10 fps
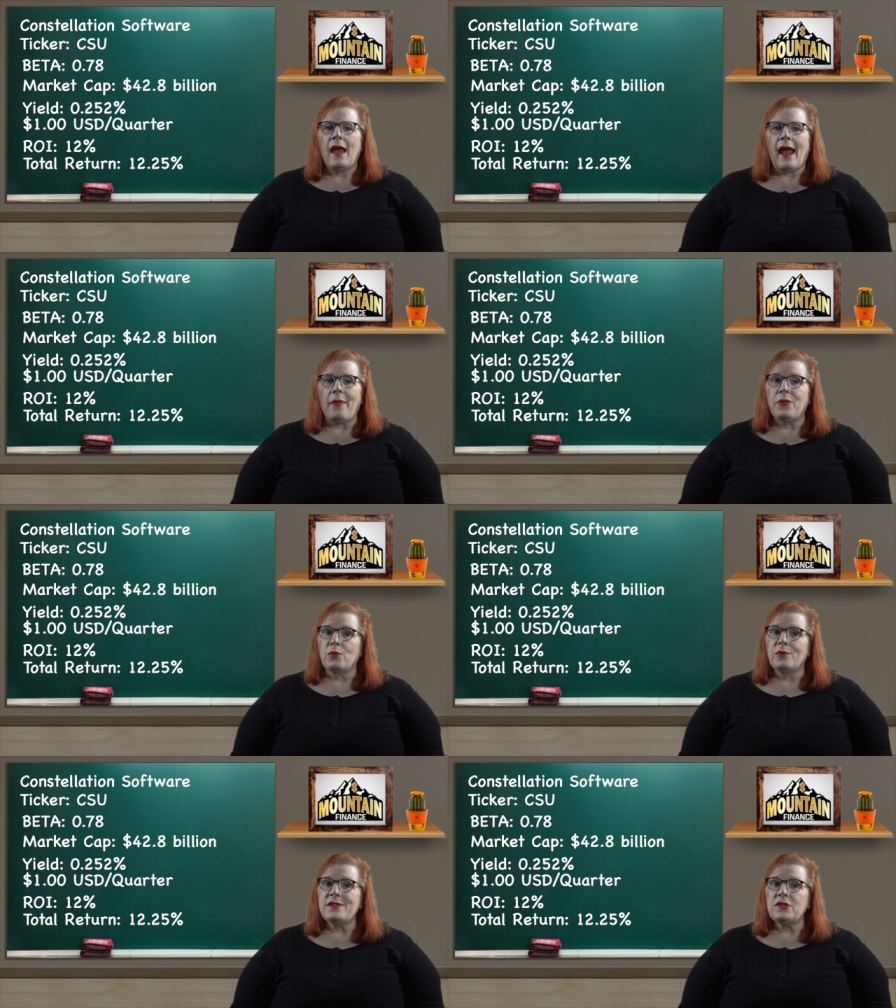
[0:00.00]
At their
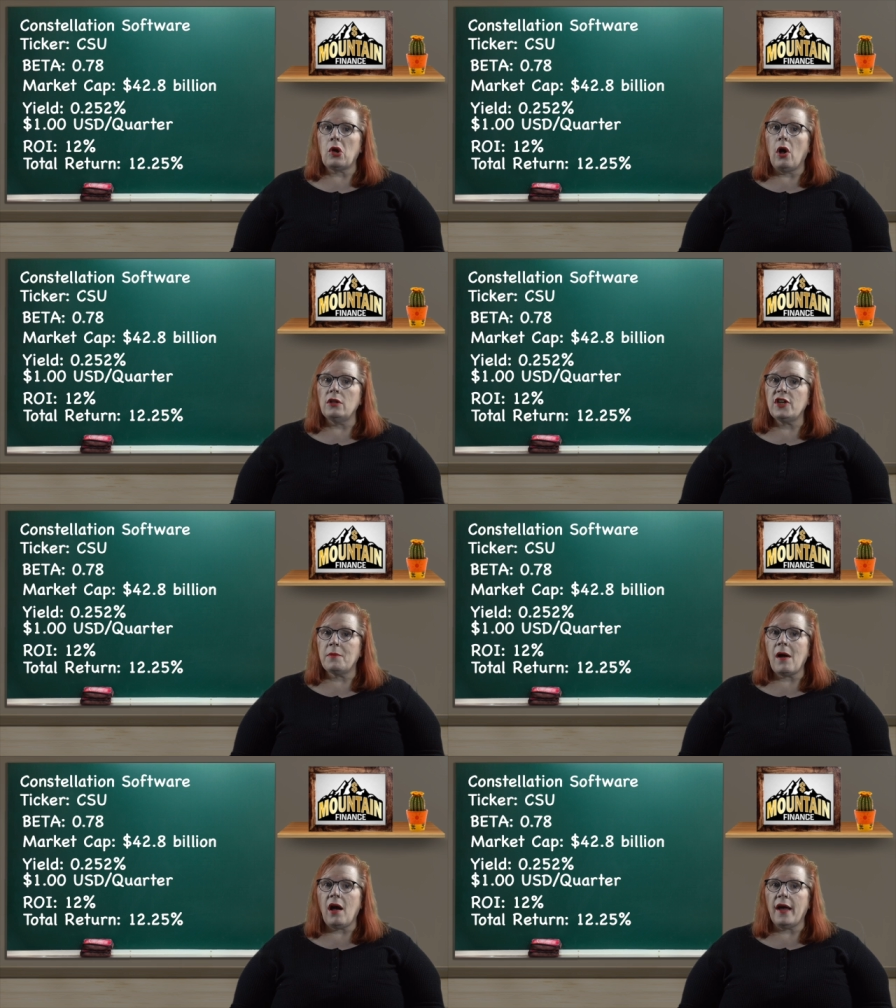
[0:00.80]
recent
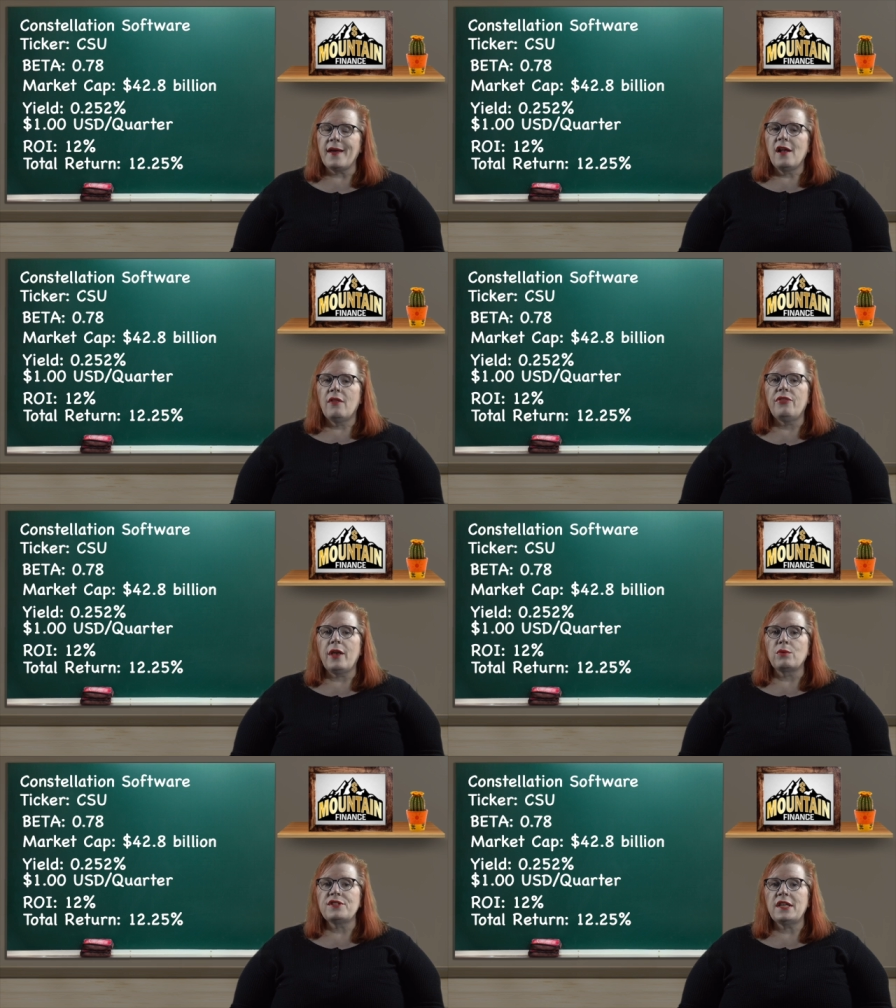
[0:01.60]
all-time high, they
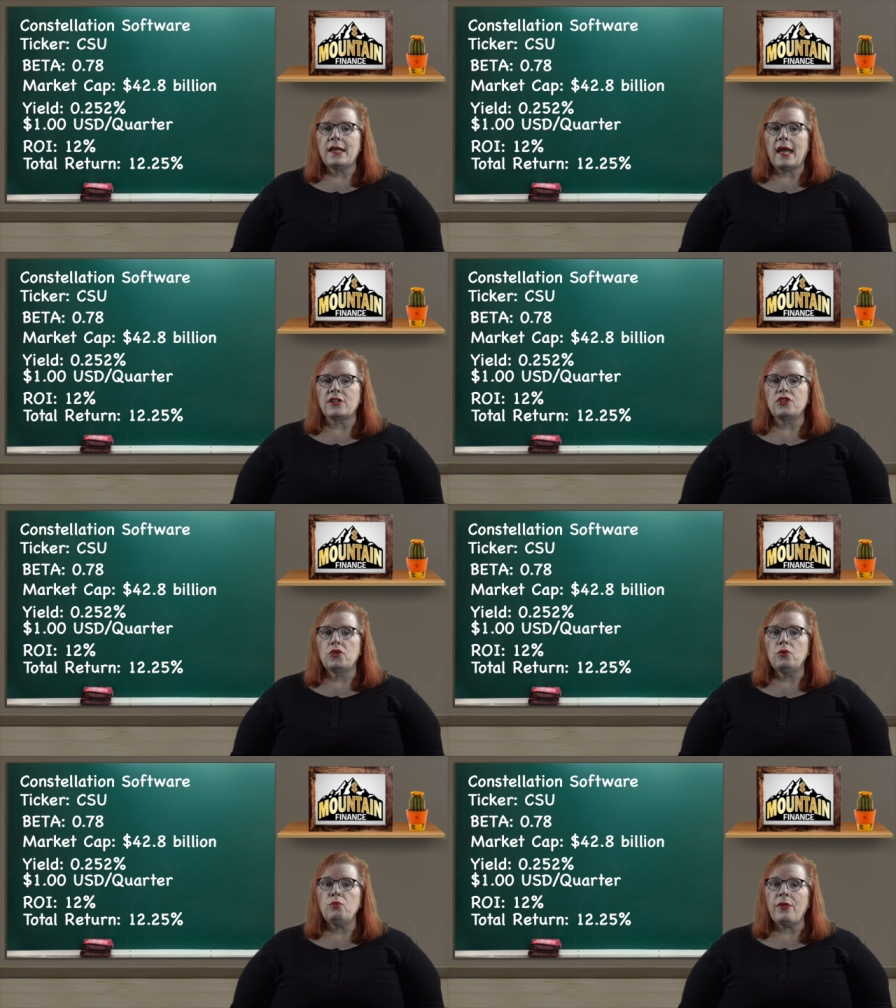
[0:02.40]
were sitting at
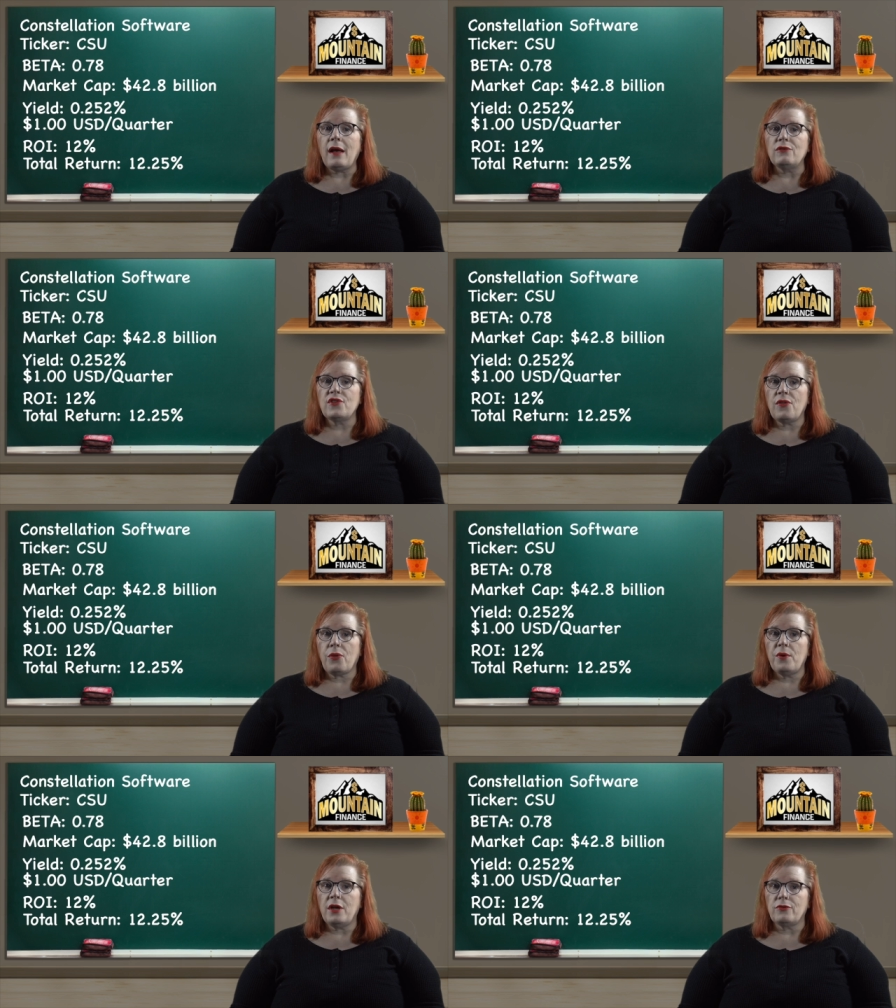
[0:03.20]

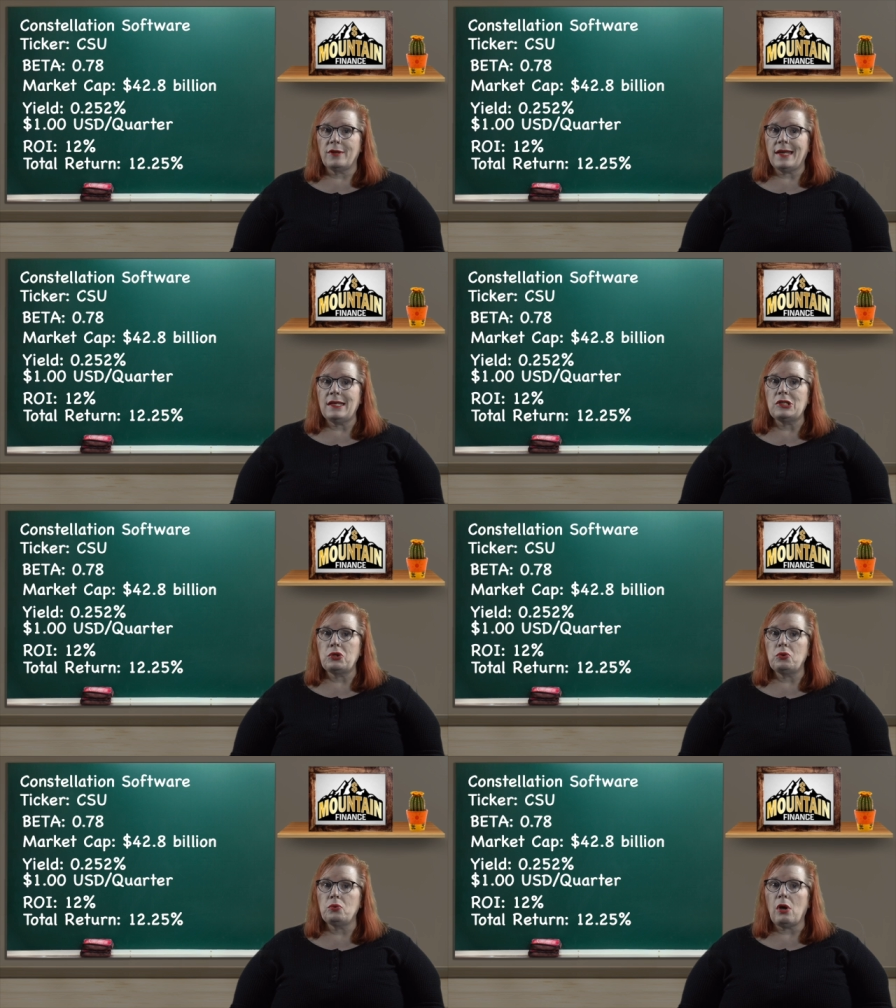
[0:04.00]

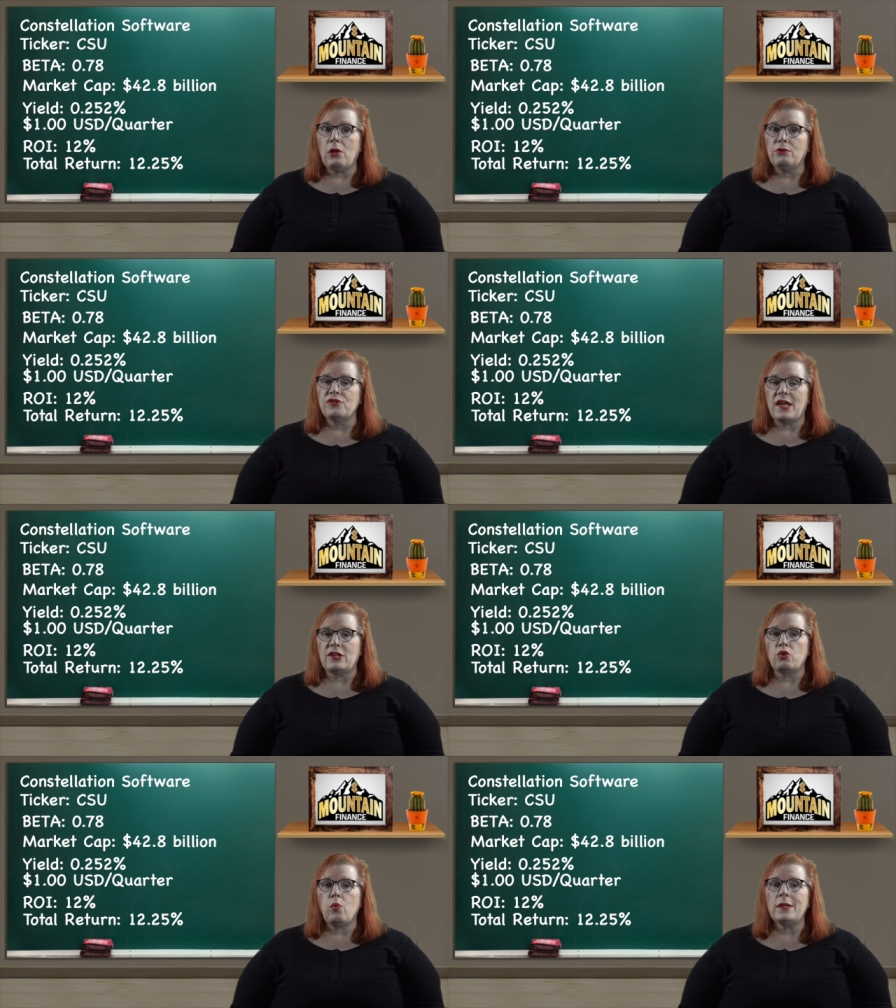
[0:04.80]

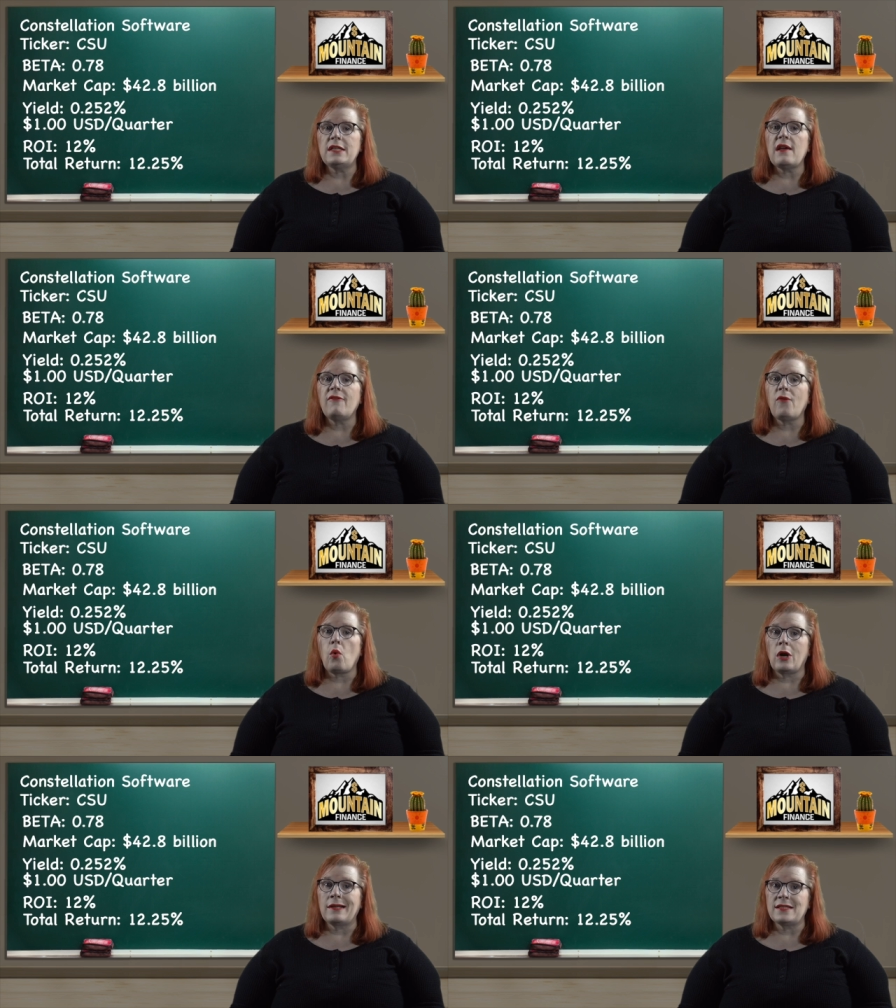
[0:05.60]

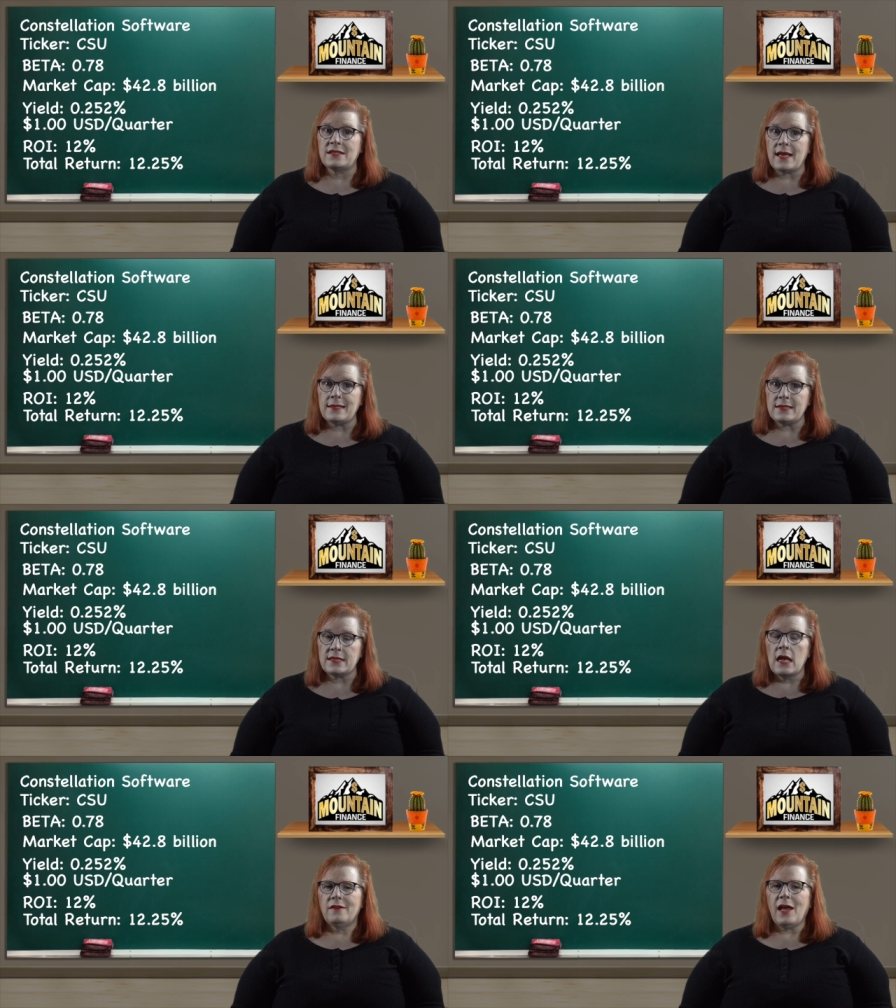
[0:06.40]

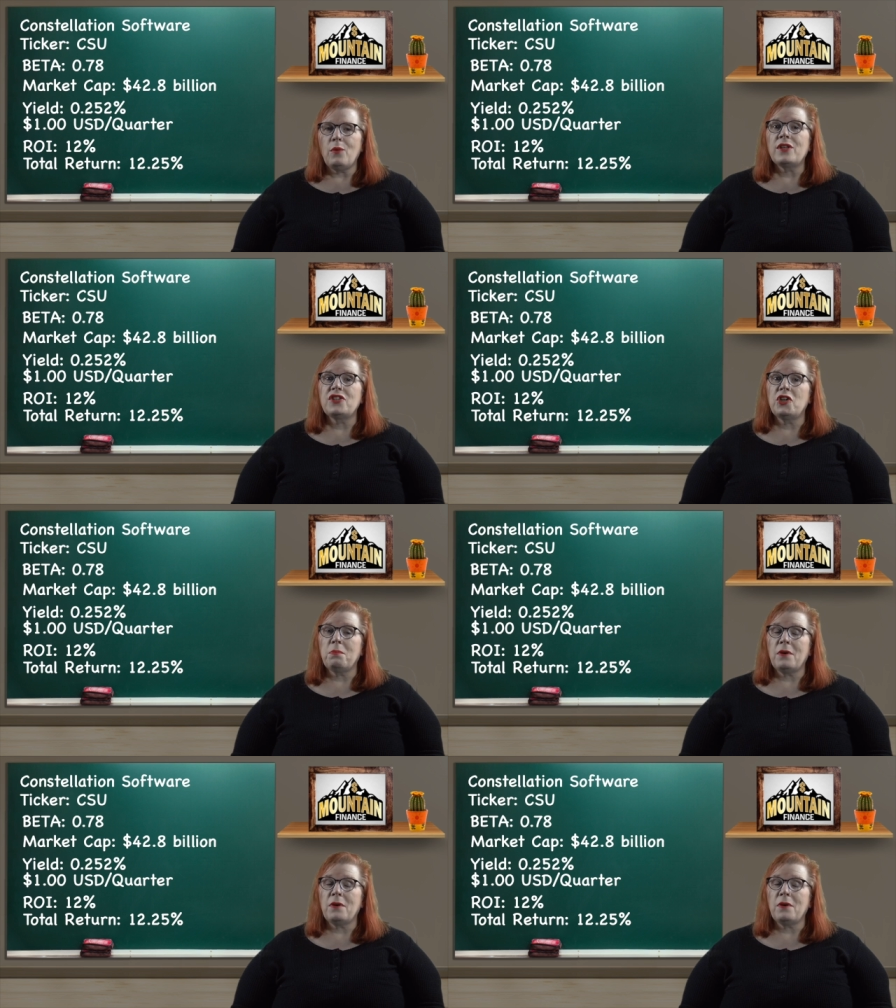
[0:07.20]
$2,382.24. Now with a share